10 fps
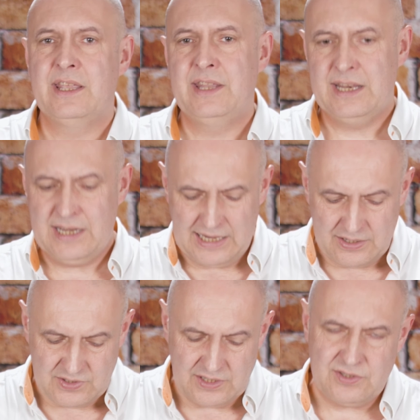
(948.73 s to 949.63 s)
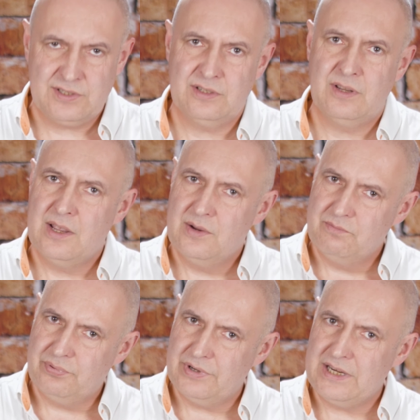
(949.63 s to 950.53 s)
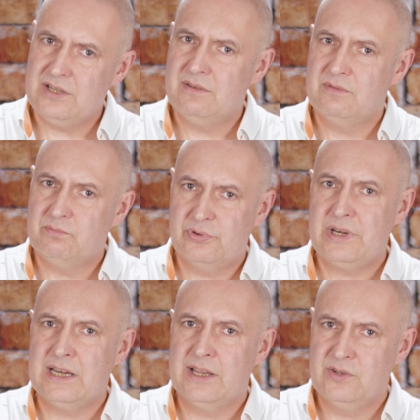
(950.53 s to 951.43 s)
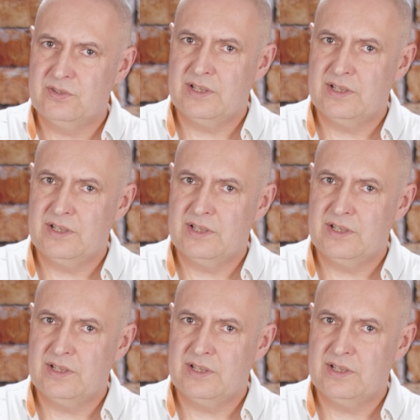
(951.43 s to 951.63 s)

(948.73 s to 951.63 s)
and that allows us to preload